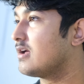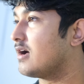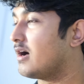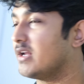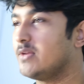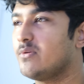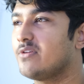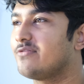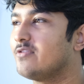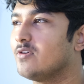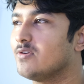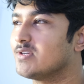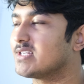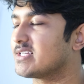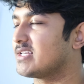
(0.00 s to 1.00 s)
Honeoye
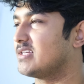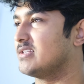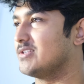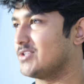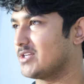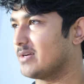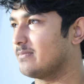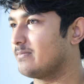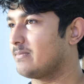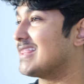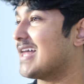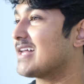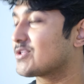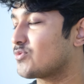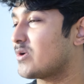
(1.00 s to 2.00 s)
Falls is a hidden gem.
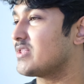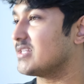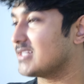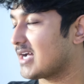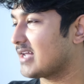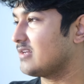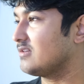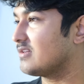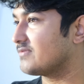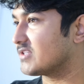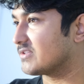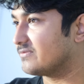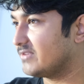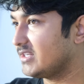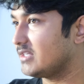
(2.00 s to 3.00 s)
That's why the title of this
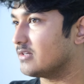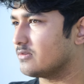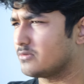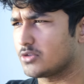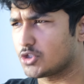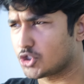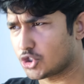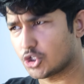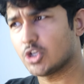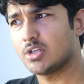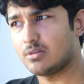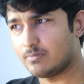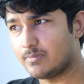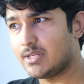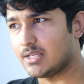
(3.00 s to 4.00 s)
video
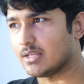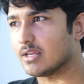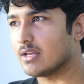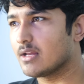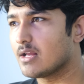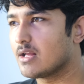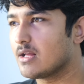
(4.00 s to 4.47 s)
should be